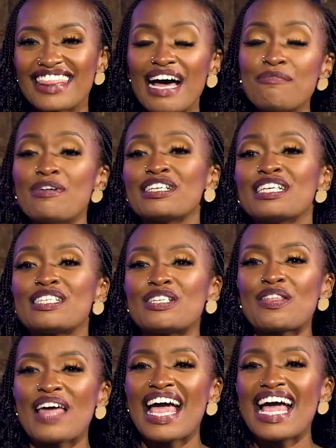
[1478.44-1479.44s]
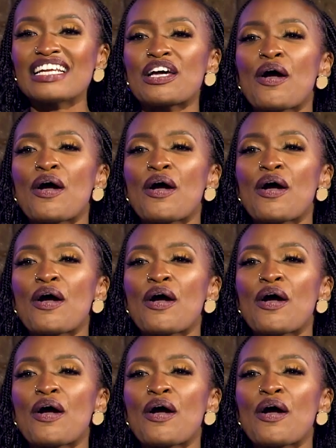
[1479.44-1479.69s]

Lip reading: That brings us to the end.